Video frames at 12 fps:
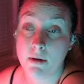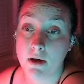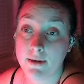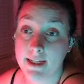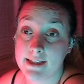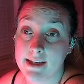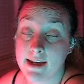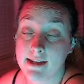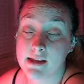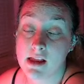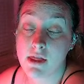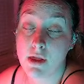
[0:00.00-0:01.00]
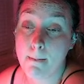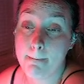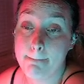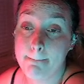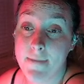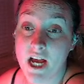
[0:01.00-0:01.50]
always has the
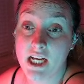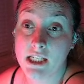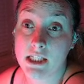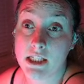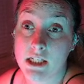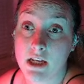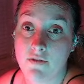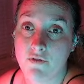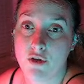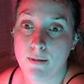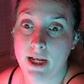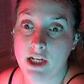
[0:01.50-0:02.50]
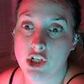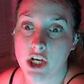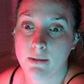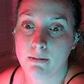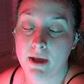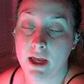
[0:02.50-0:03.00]
best
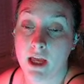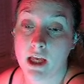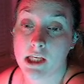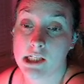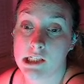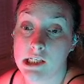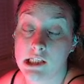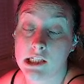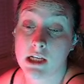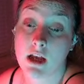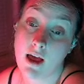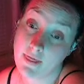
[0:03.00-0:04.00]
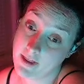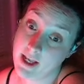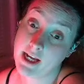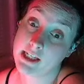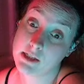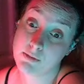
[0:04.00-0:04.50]
information because it's got the
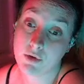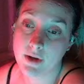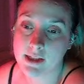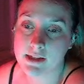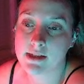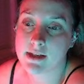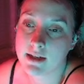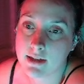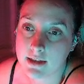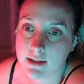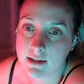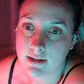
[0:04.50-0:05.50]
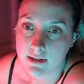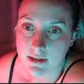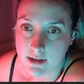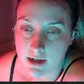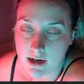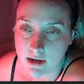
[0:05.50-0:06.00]
exploits.
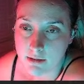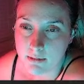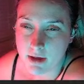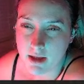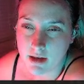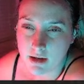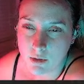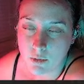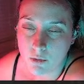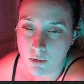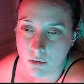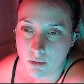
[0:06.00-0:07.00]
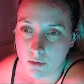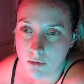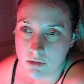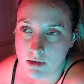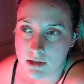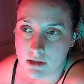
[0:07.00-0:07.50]
And
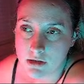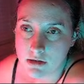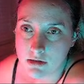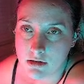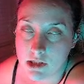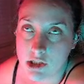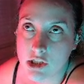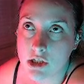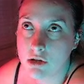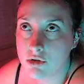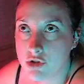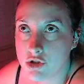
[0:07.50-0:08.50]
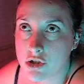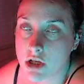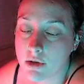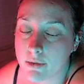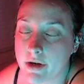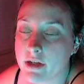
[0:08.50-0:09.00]
usually
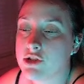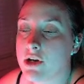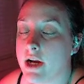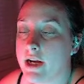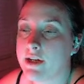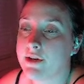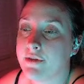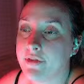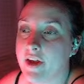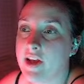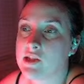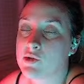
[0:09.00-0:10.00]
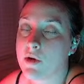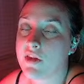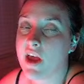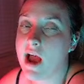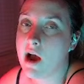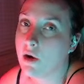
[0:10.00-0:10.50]
you want to try to do things
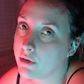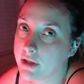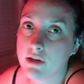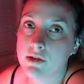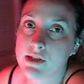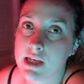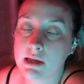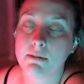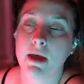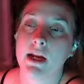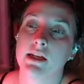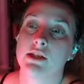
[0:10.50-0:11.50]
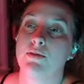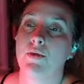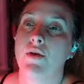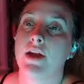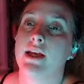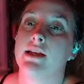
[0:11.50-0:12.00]
without using
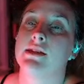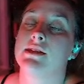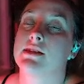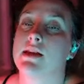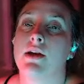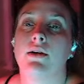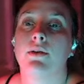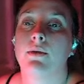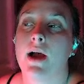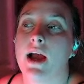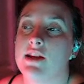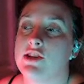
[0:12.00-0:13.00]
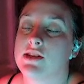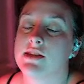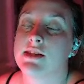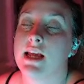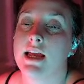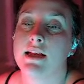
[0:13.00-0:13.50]
Metasploit, so I just
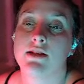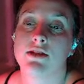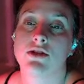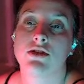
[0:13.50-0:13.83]
tend